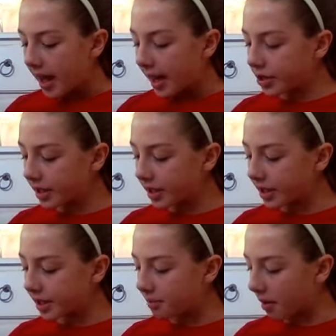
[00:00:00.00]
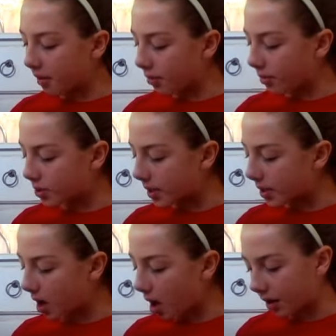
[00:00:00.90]
Angelina's mother was
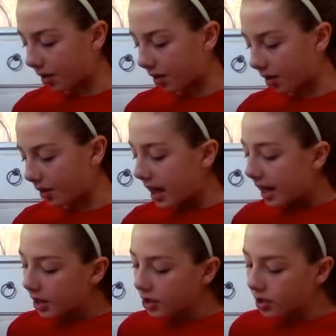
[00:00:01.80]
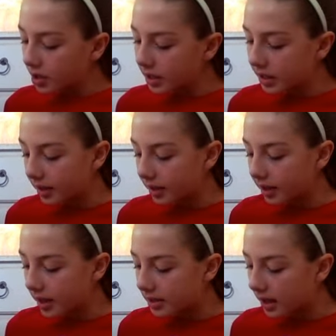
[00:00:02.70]
always calling her, "Angelina,
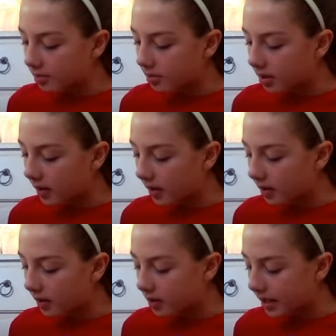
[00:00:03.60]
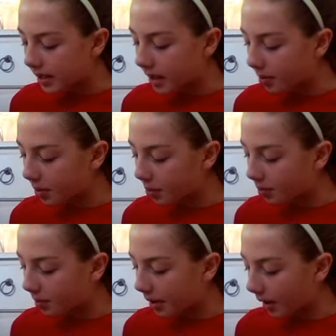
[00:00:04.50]
it's time to tidy up your
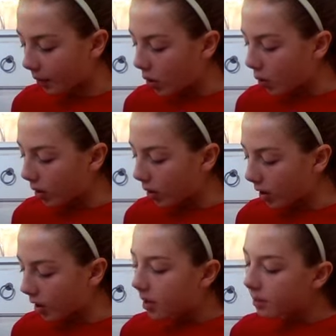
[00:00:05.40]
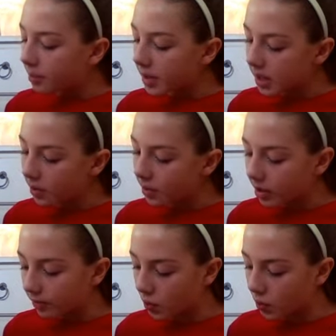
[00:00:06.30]
room now," or "Please get
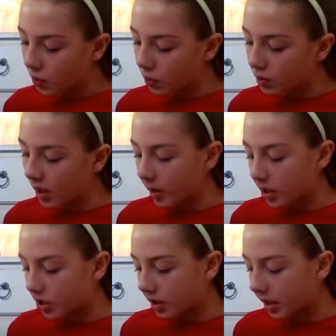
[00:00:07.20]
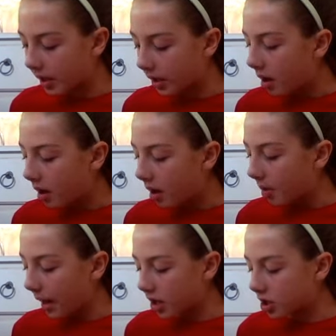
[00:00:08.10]
ready for school now, Angelina."
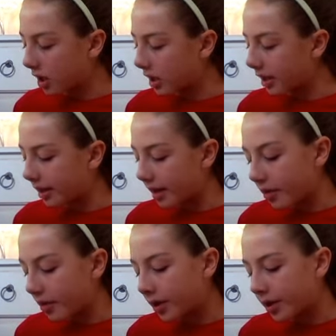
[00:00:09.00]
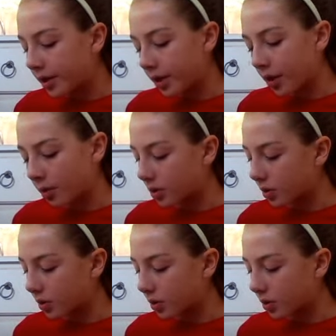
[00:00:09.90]
But Angelina never wanted to go to